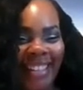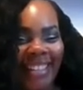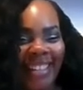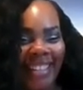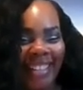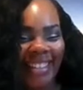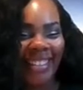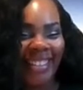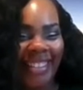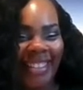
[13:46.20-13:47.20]

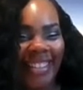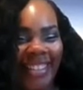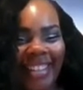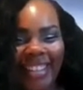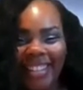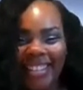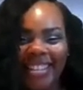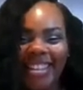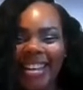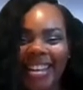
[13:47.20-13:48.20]

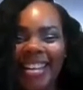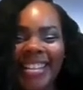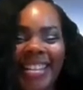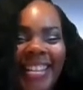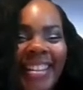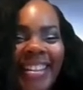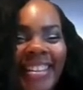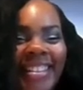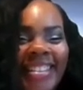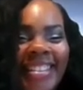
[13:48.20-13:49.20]

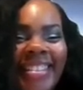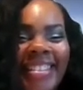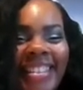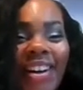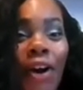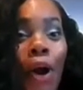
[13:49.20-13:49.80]
(not speaking)